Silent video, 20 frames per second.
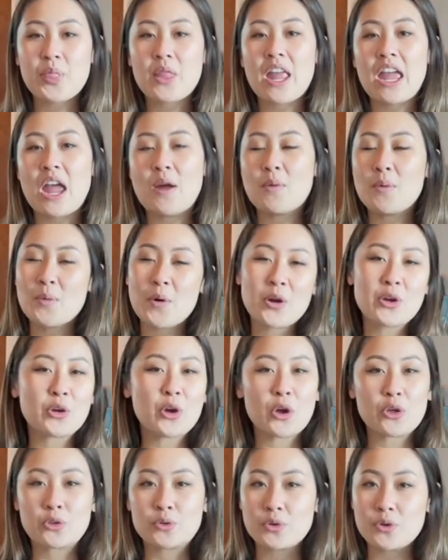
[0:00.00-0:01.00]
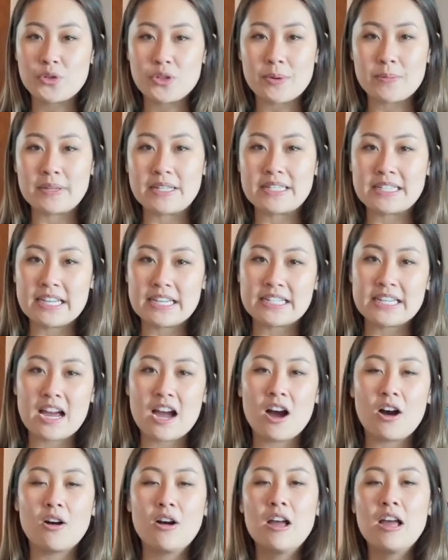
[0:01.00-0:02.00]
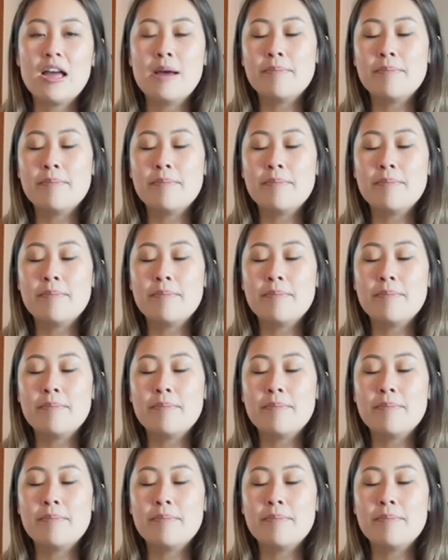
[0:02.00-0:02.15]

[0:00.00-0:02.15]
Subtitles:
and we won't go through them in detail.